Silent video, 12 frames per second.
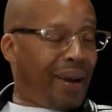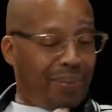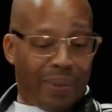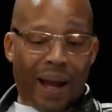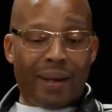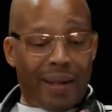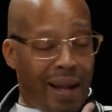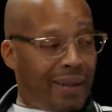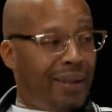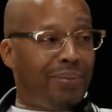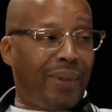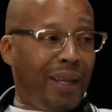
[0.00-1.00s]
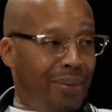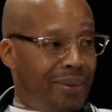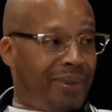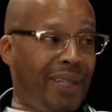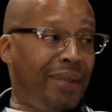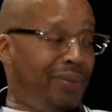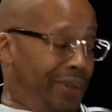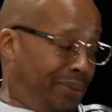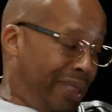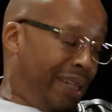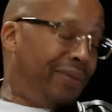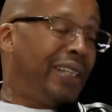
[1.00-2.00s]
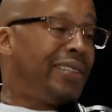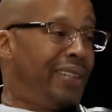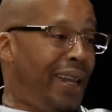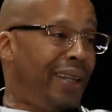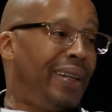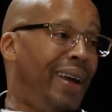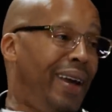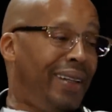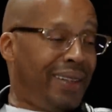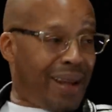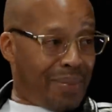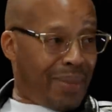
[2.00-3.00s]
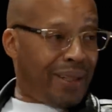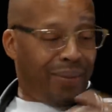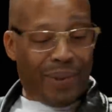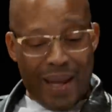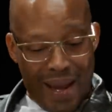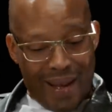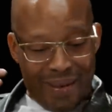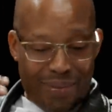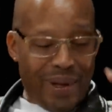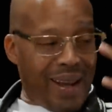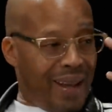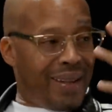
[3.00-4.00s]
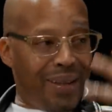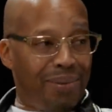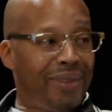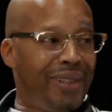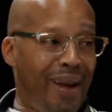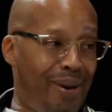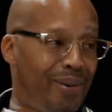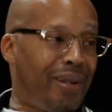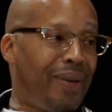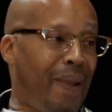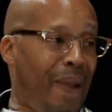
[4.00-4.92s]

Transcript: I, I got it. It was, it was it was even a Tech Nine in that mother. We had we had it was loaded,